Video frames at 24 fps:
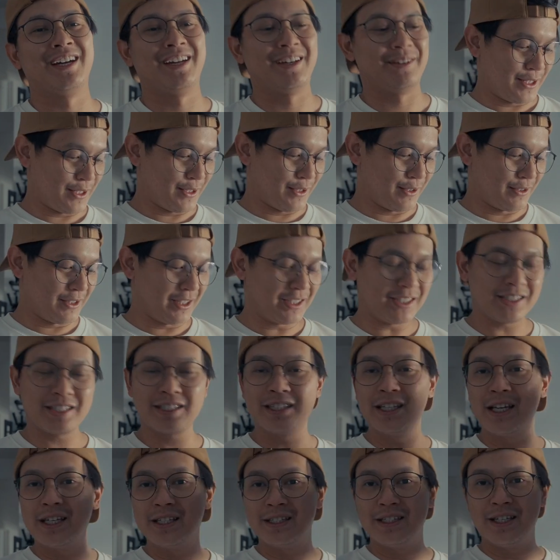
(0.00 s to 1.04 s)
So this is
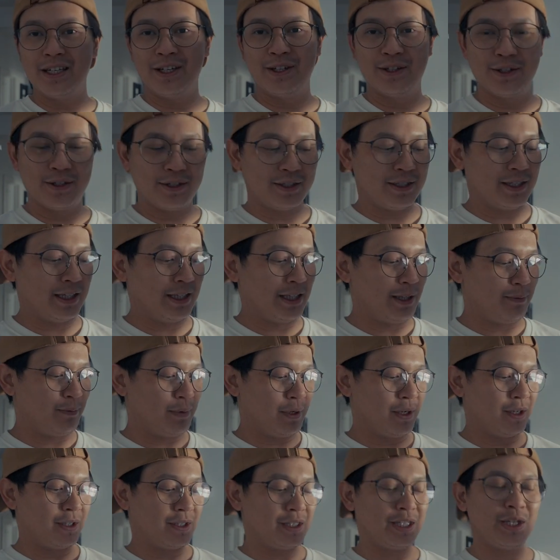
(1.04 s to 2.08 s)
the Zhiyun
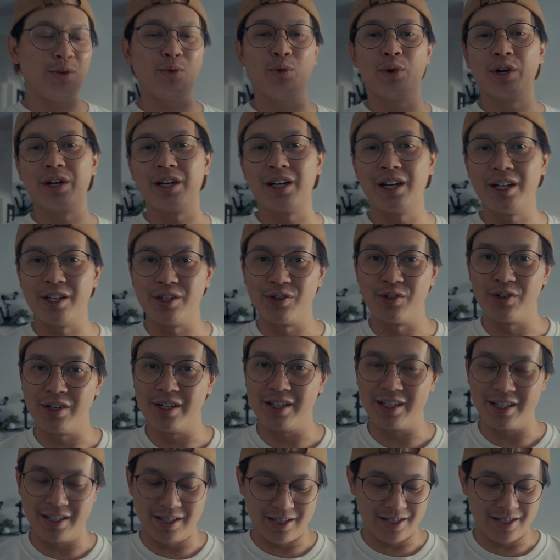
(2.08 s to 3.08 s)
Cinepeer C100.